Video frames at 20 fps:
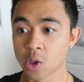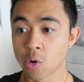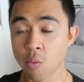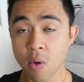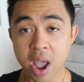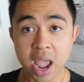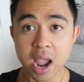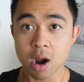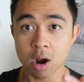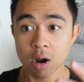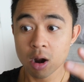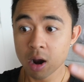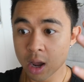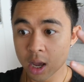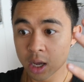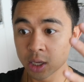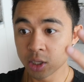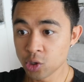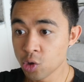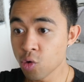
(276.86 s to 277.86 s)

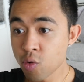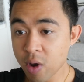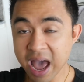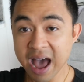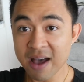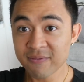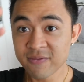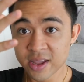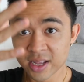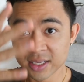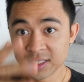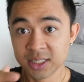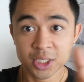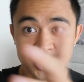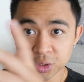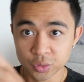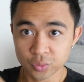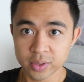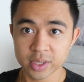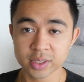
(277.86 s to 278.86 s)
where you have
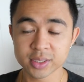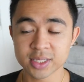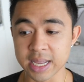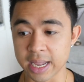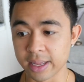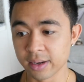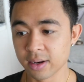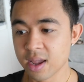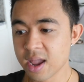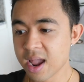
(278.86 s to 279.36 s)
digital real estate.